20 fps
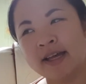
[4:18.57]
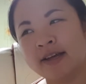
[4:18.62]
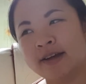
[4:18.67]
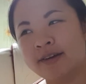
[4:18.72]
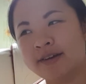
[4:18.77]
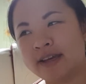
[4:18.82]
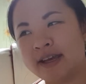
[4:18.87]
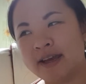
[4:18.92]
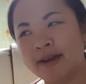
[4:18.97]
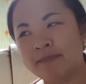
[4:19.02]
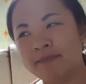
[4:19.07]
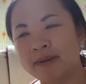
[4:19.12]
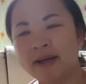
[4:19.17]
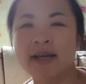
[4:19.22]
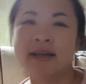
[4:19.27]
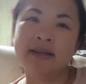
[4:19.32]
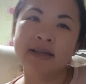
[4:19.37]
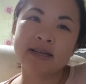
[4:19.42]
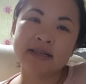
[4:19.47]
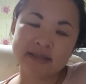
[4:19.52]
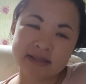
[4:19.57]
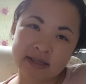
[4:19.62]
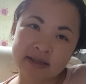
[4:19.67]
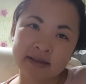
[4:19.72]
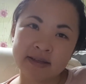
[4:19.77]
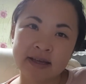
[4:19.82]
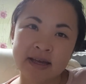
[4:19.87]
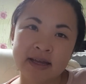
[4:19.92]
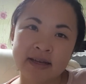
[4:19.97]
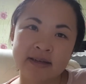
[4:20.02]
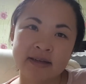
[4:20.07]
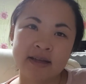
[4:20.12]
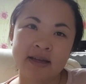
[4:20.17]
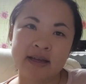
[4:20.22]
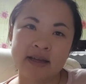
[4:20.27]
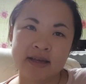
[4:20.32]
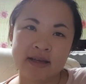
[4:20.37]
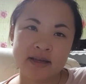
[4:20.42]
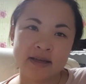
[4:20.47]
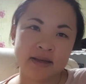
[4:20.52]
Okay, but until then,
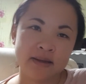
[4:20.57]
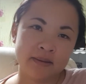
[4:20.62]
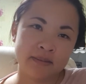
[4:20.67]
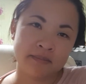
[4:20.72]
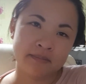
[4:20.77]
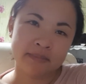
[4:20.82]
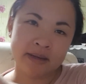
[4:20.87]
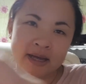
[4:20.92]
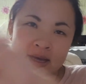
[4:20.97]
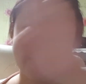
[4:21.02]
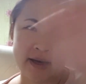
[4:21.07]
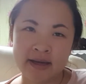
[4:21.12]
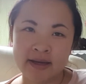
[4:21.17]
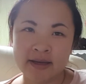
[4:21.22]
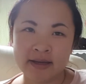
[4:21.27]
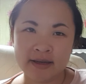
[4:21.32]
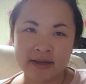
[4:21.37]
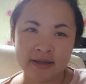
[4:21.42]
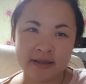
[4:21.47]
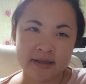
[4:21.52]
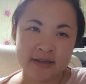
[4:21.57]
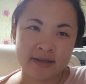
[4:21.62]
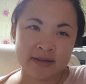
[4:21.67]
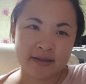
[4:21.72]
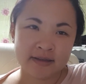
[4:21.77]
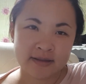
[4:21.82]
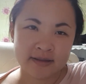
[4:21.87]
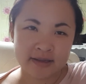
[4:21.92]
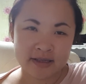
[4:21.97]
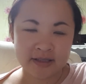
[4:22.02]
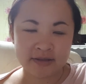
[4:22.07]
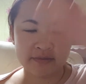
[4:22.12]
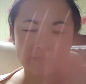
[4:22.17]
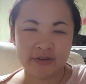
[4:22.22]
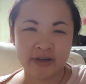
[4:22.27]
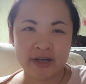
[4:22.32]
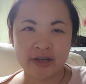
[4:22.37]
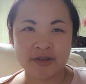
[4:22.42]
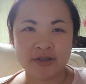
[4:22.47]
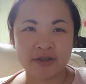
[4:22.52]
bye. This
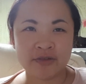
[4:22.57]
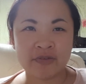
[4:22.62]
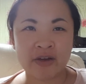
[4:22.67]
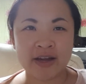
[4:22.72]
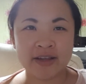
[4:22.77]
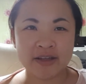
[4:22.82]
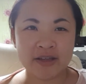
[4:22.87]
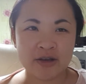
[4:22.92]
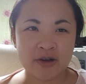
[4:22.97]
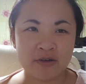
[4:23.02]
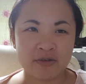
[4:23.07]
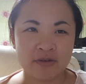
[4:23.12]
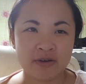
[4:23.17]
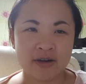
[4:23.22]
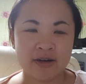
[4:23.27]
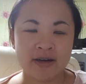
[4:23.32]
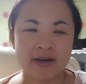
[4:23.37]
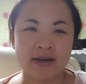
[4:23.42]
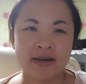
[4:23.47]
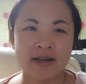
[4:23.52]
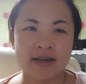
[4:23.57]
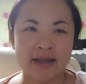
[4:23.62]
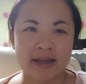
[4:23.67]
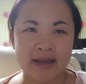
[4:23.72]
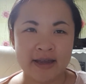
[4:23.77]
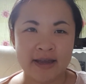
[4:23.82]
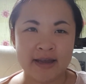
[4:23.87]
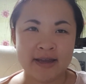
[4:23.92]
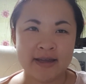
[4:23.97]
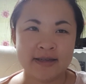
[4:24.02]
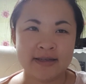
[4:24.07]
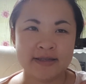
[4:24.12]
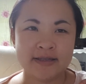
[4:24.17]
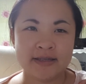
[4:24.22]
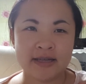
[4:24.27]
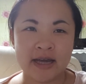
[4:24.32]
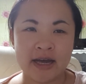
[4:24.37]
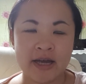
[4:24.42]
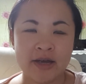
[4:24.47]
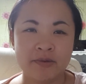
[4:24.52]
video is finally over, and
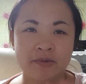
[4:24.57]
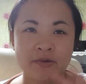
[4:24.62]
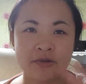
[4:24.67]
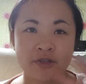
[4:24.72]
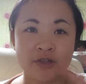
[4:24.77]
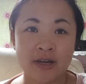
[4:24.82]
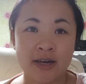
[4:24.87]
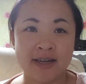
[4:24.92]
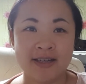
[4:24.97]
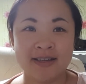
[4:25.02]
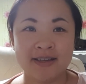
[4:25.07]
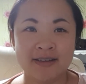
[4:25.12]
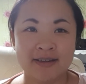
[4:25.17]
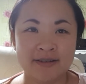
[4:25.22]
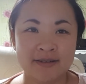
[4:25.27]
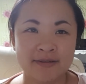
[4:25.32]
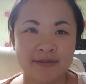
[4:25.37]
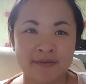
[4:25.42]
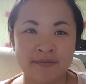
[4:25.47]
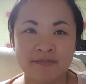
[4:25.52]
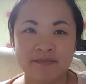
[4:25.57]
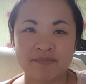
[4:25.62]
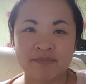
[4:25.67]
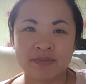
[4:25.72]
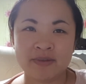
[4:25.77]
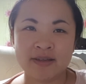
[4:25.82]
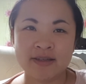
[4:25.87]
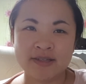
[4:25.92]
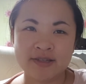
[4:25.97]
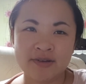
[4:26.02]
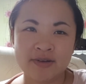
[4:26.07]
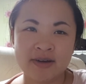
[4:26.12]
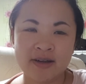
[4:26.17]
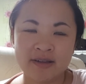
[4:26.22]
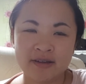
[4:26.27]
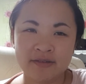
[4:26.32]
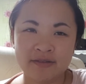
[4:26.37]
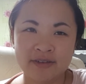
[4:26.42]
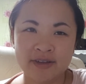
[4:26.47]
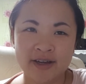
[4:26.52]
I will try to do
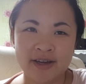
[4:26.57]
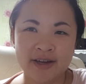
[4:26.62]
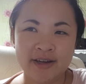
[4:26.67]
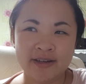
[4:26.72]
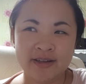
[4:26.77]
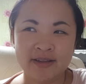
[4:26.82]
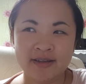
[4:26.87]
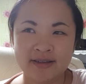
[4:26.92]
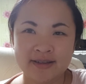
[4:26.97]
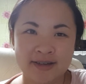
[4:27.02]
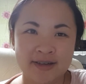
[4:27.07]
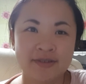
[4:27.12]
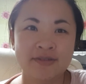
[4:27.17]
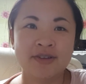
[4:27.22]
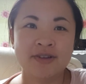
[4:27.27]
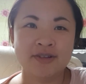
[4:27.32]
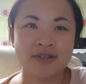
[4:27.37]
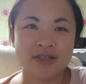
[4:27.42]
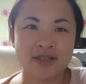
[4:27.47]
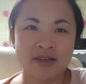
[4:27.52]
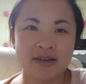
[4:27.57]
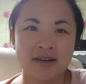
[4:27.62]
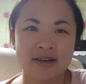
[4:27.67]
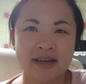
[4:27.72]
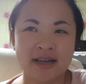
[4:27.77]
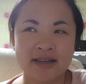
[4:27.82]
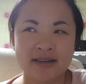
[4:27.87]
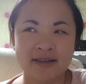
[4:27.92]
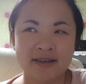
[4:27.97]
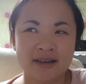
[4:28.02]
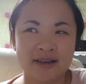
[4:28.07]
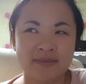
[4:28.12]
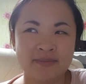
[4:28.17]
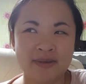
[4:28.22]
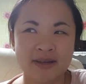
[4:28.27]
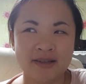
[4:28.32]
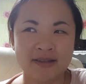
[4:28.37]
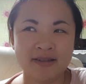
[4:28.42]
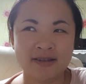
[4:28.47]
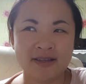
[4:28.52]
another vlog in the near future and not
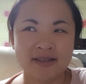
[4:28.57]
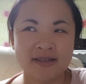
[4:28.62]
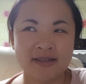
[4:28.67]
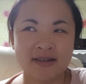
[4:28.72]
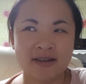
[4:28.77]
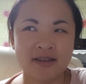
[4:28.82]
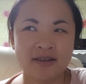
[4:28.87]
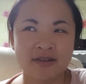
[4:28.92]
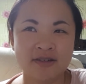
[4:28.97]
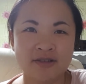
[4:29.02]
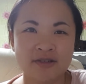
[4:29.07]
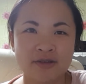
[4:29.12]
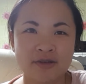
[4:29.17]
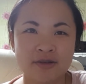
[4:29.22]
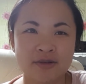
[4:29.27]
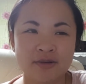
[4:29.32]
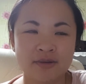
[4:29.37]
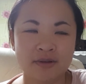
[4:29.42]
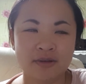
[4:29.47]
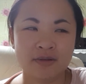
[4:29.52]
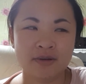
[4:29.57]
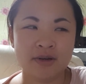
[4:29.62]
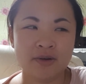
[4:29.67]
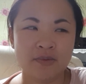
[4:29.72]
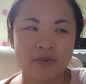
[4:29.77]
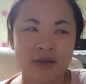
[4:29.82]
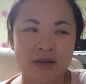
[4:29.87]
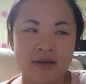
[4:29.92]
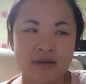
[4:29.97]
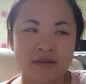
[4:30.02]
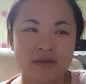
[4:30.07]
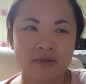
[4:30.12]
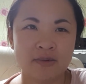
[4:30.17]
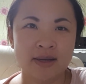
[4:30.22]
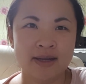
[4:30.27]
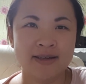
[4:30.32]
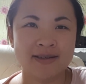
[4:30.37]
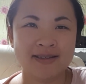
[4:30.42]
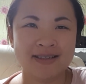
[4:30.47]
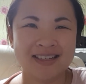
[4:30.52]
make this another 2 to 3 weeks
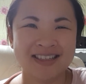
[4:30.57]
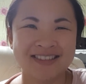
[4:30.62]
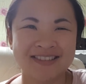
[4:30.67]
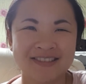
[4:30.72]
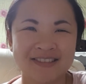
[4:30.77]
wait.